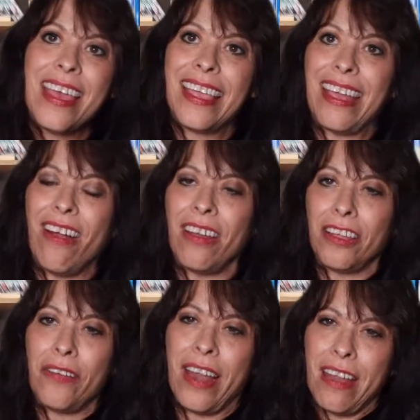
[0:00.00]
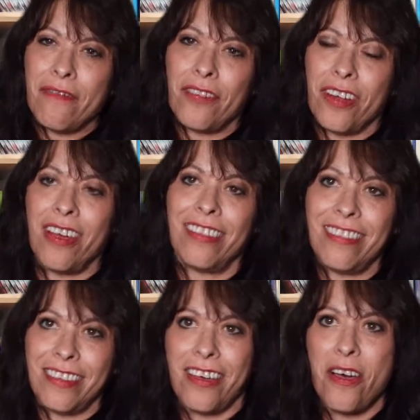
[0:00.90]
get all the credit for all
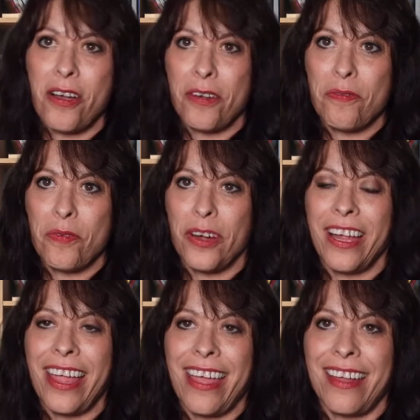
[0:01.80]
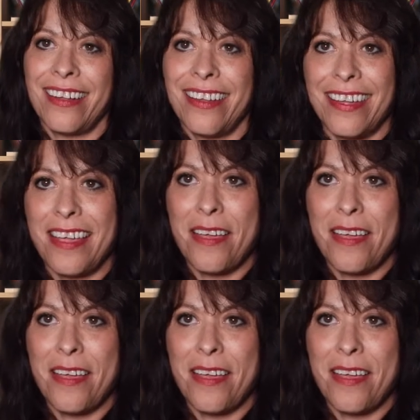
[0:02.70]
of the hard work and